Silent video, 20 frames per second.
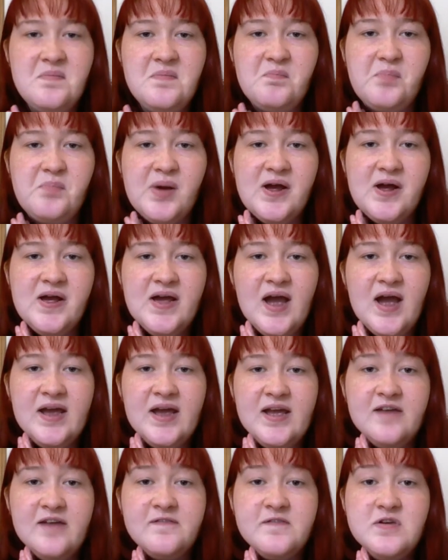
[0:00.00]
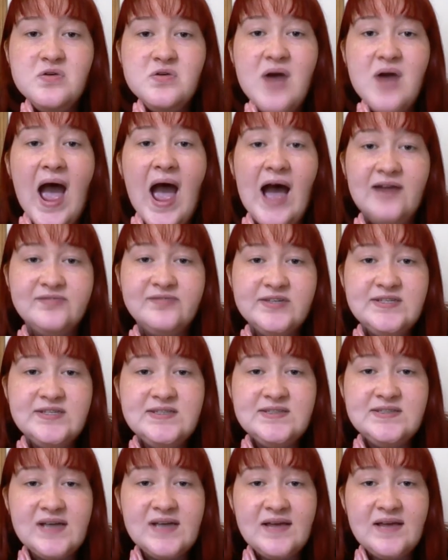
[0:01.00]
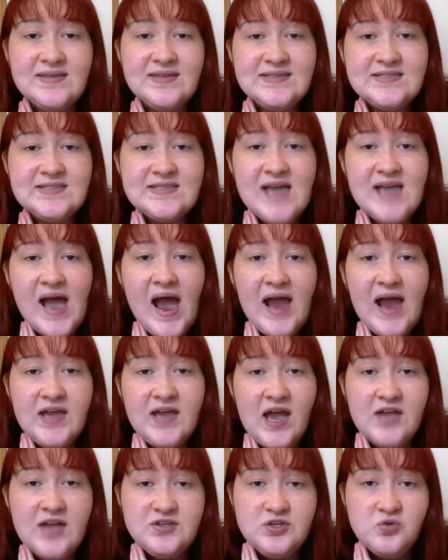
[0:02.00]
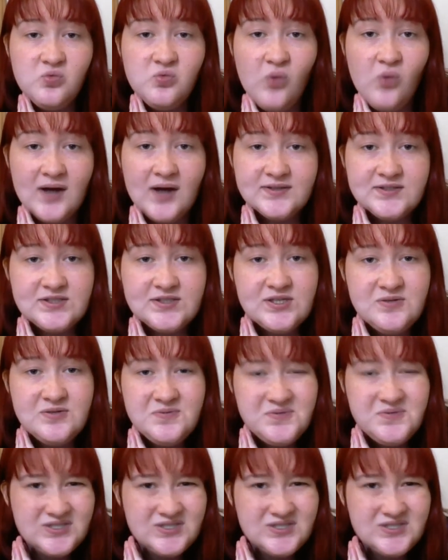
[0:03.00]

but if you haven't done this tag and you want to,